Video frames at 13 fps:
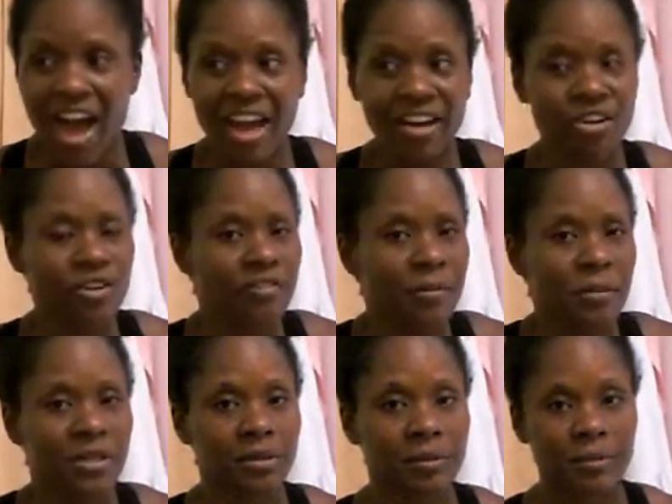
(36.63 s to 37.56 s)
I don't know if I'm
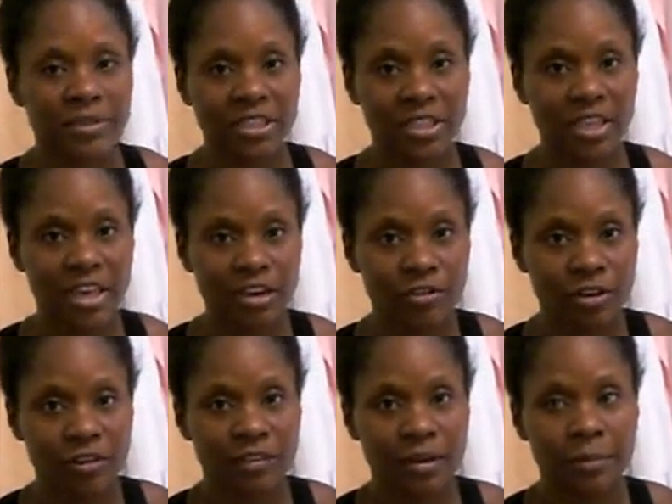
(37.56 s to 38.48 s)
going to completely get
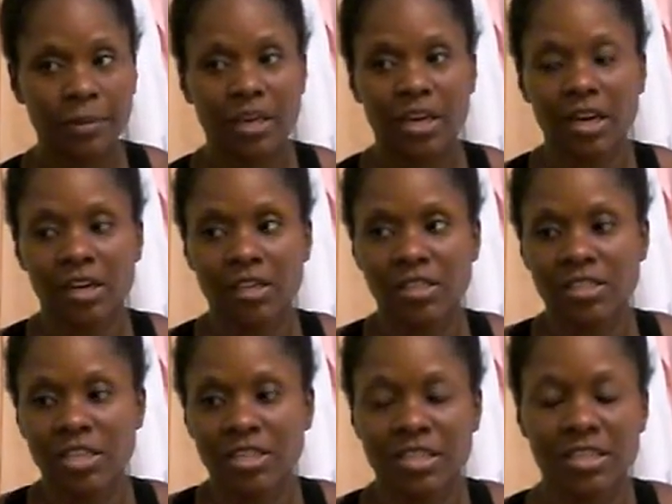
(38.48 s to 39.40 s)
rid of it
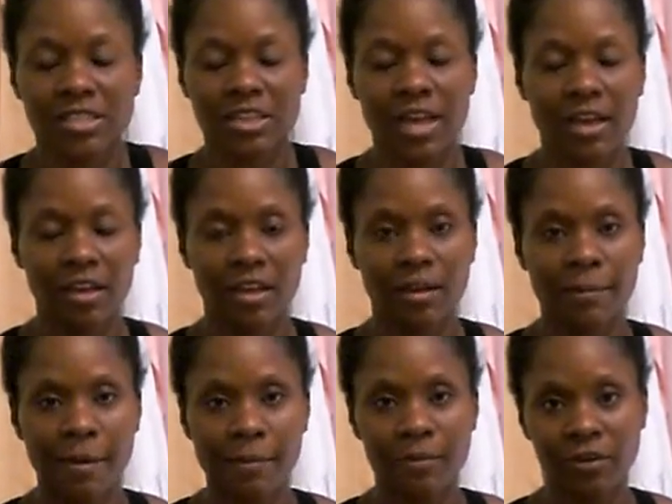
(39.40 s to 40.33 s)
because, as I said in
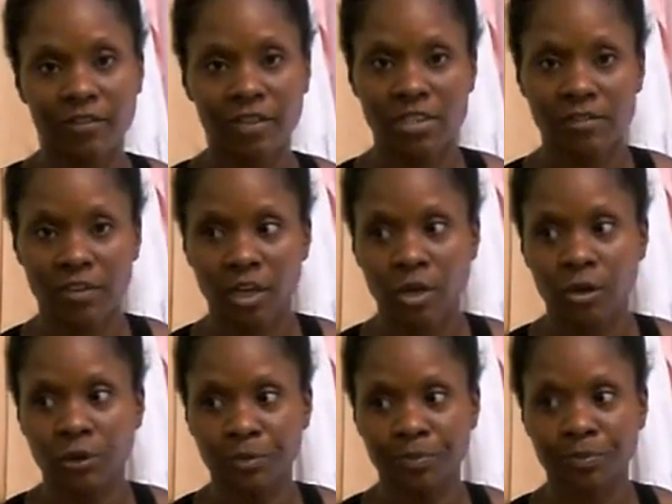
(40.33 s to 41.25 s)
my previous
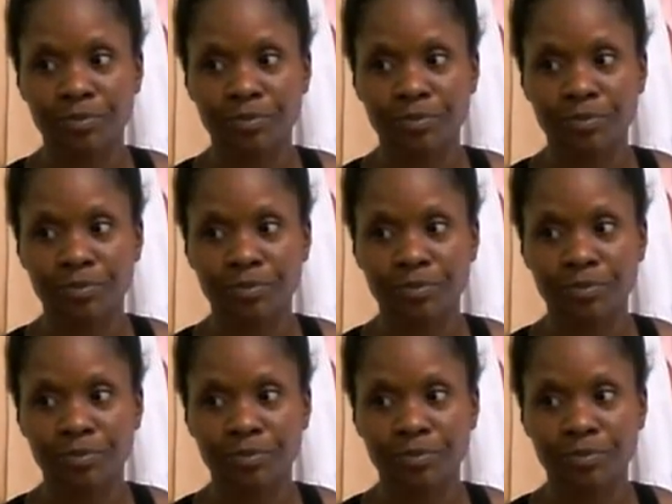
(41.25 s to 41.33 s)
video,